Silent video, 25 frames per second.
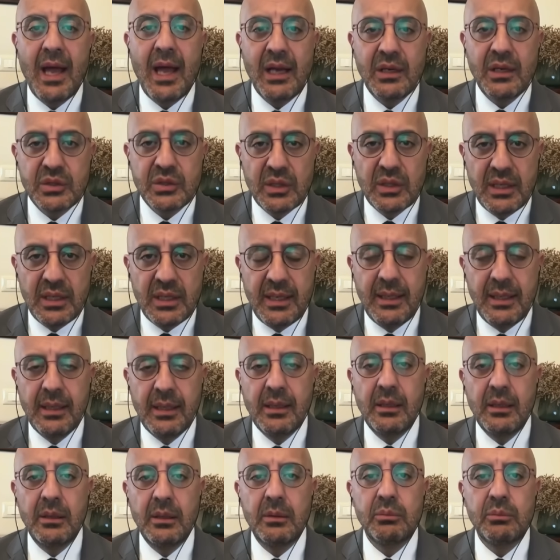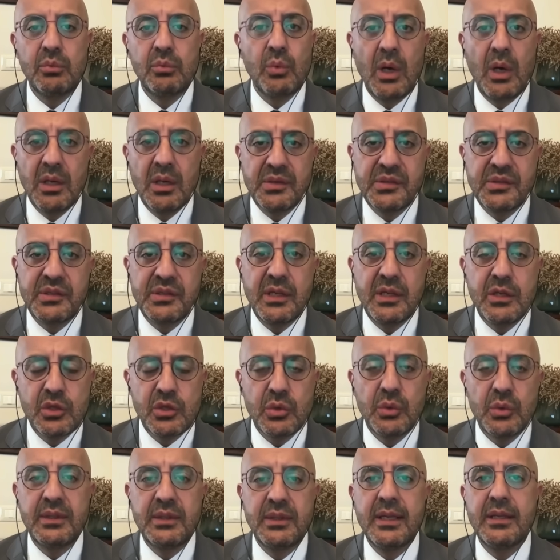actually was
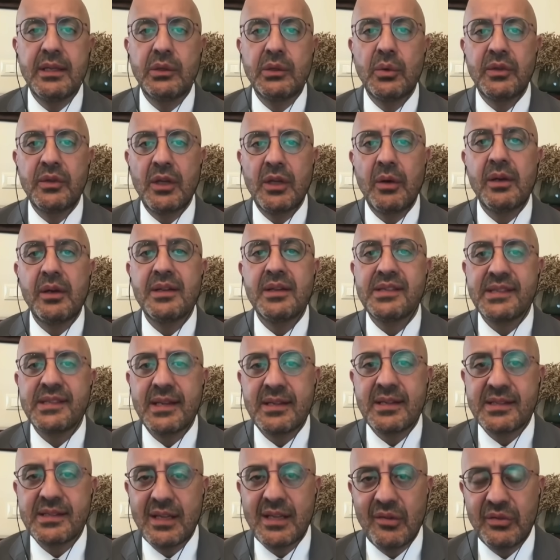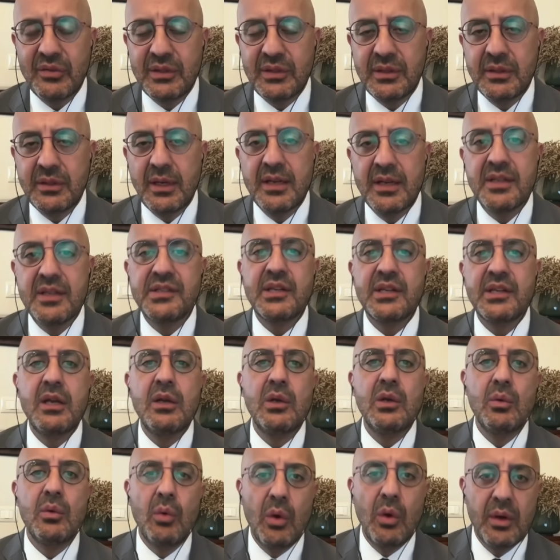issued in 2006 after an
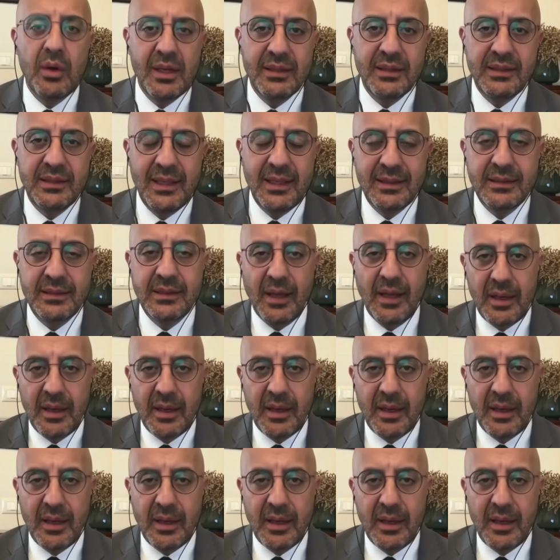Israeli war mm. at that